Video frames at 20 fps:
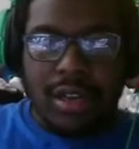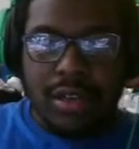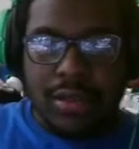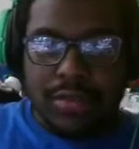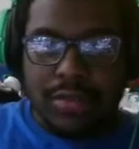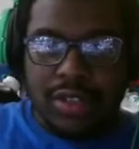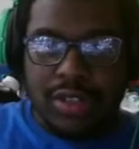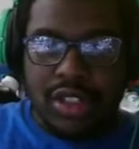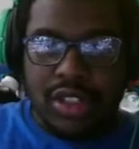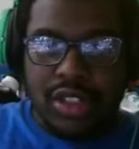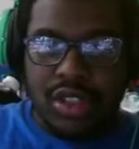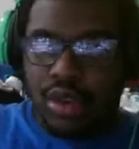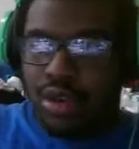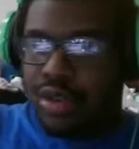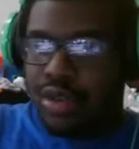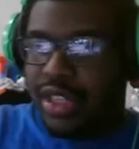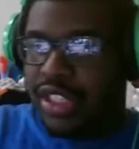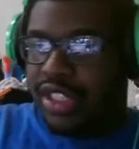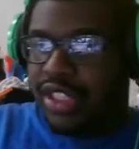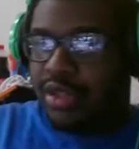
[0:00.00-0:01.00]

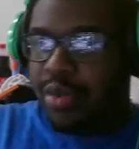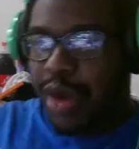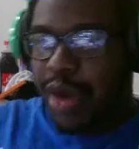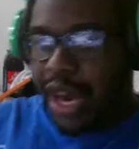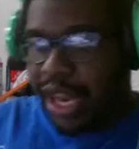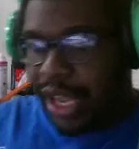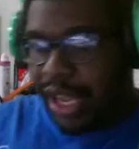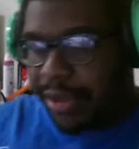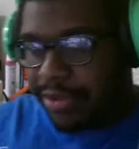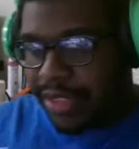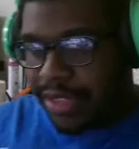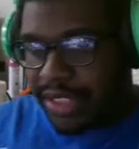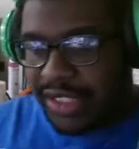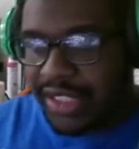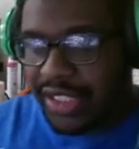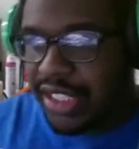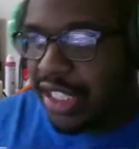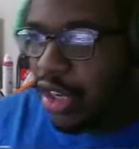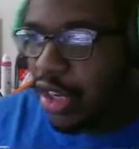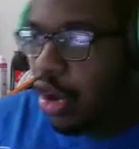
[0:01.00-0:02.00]
So this is where I am to
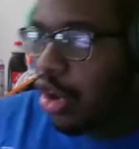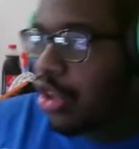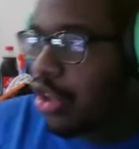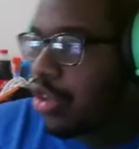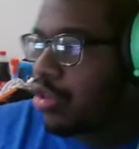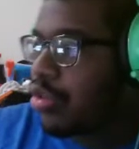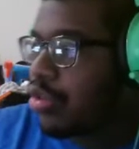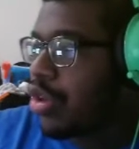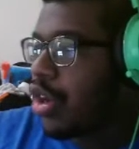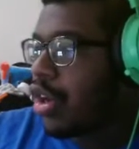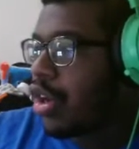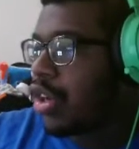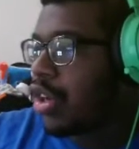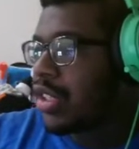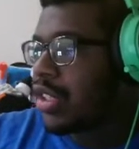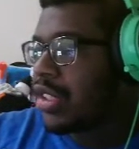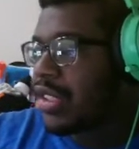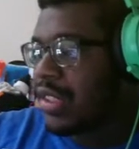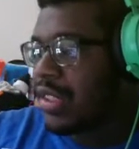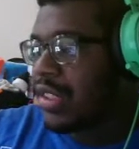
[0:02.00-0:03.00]
see all the new
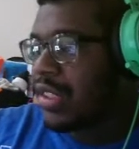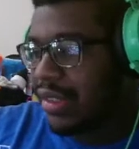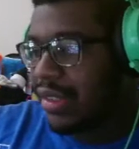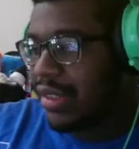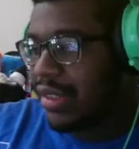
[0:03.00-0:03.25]
cards.